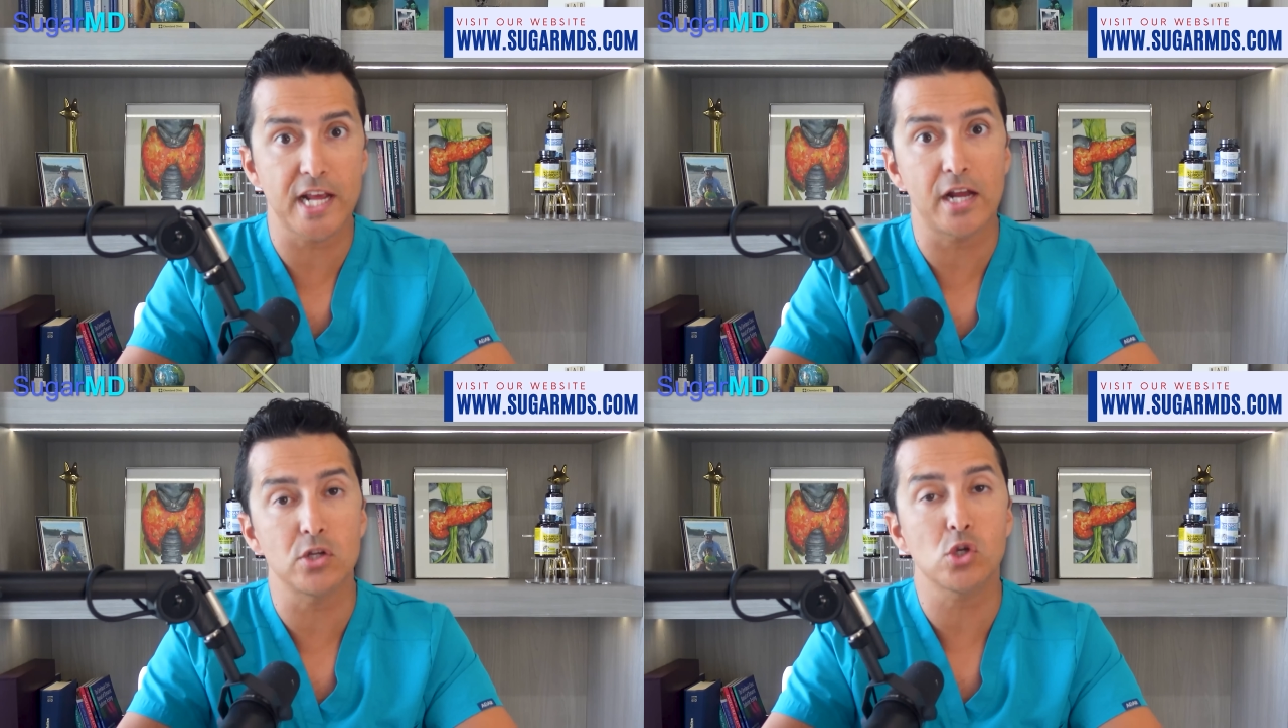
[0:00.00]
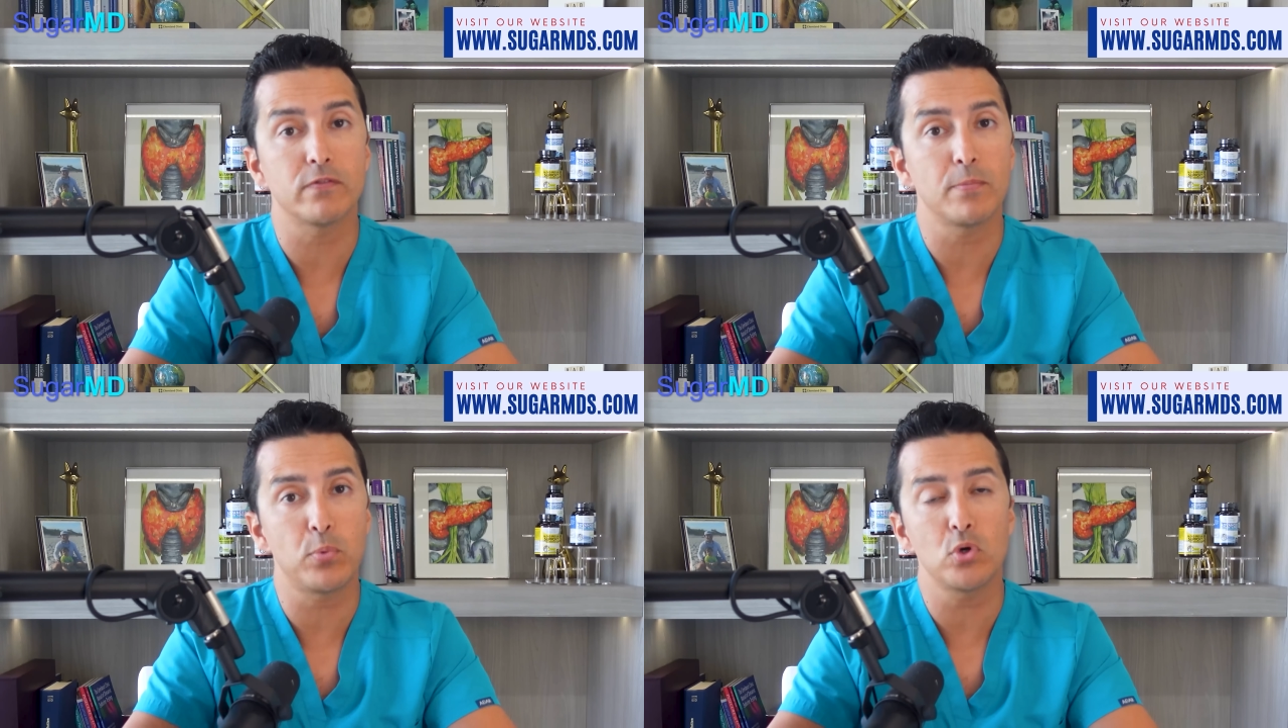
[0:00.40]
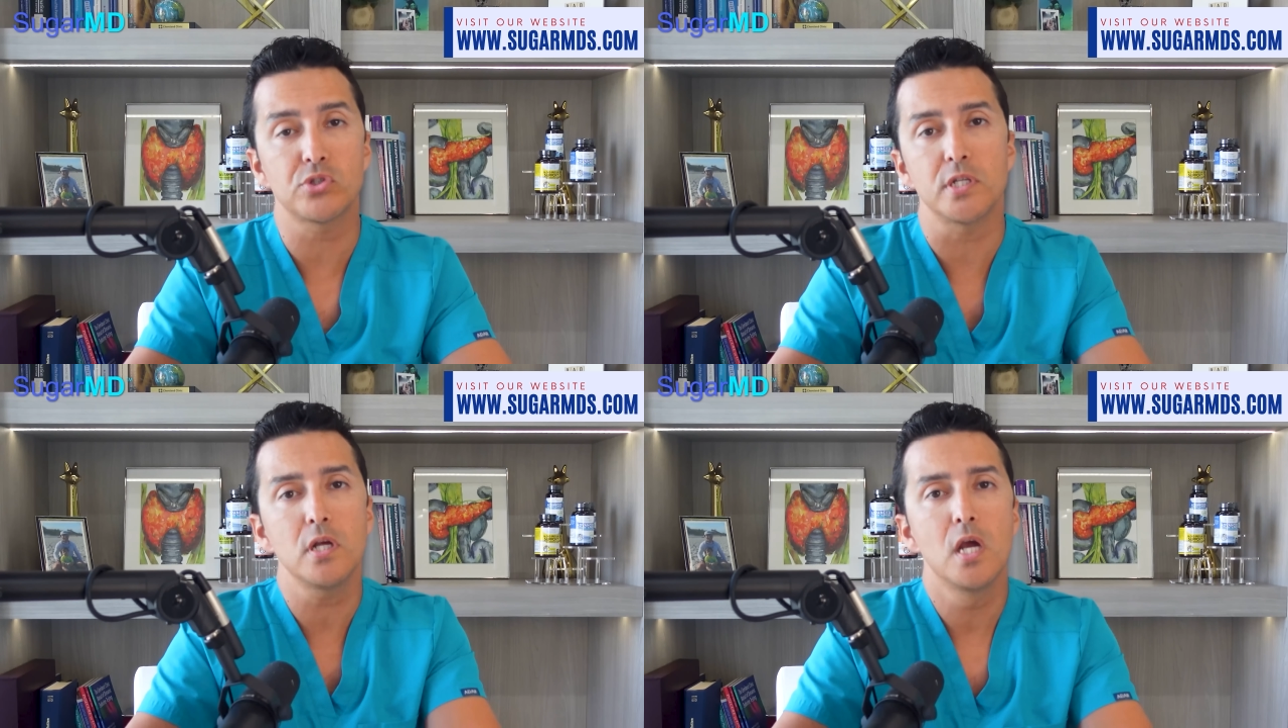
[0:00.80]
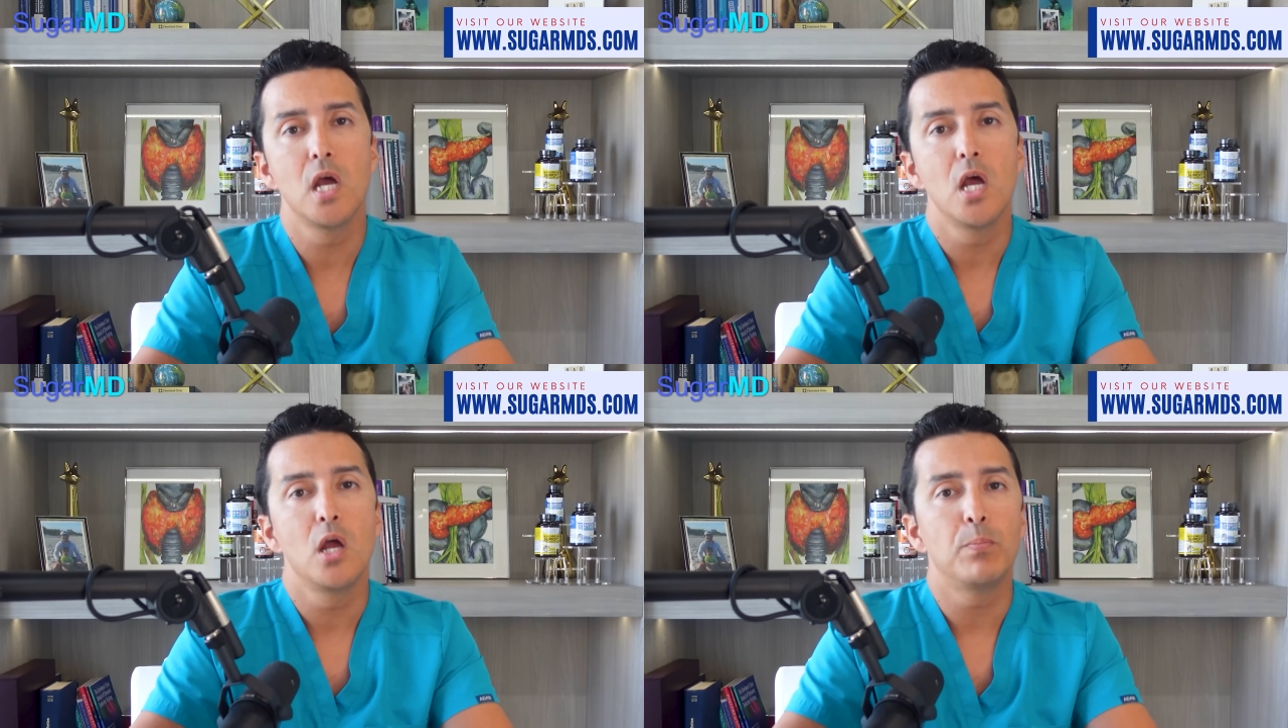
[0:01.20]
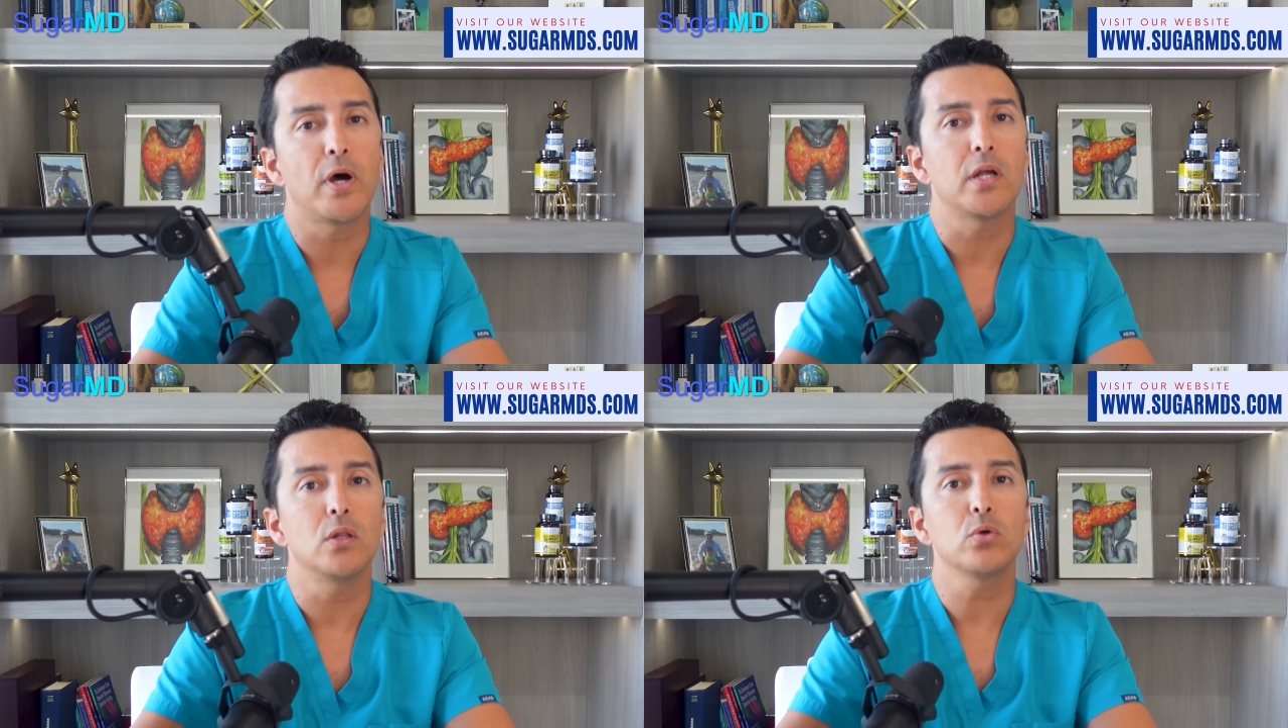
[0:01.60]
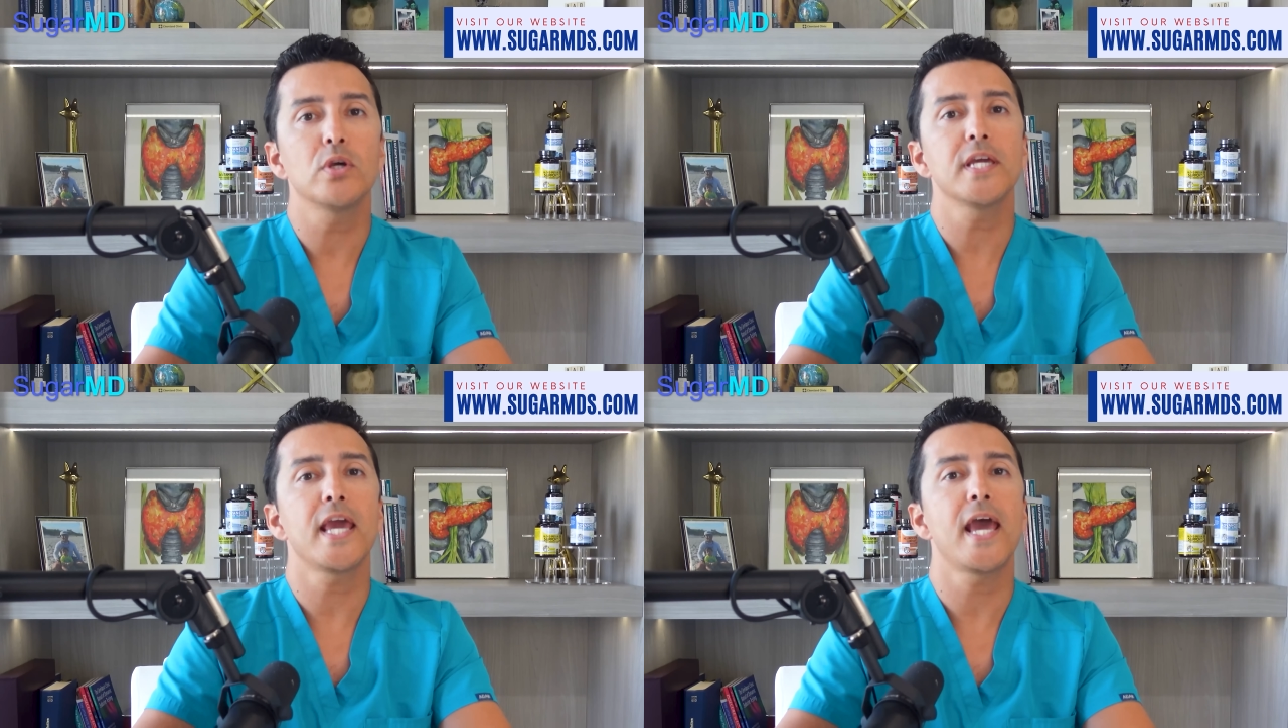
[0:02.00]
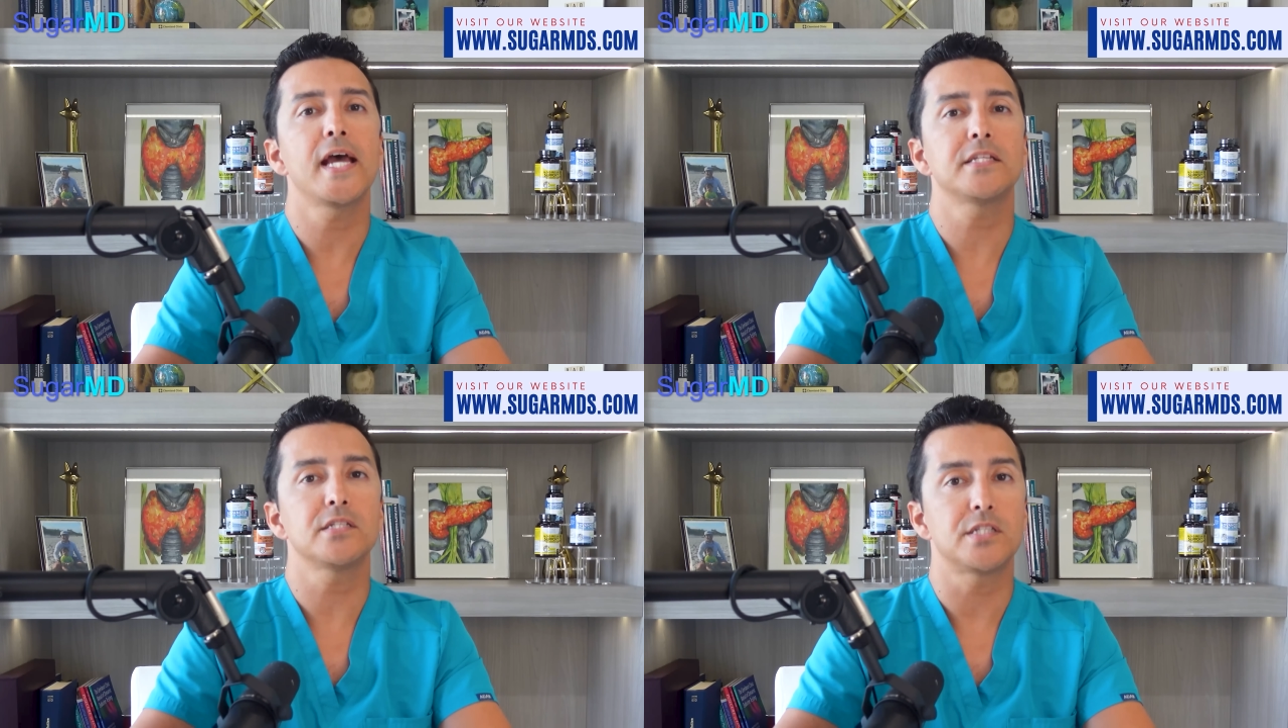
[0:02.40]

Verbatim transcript: status of a person by looking at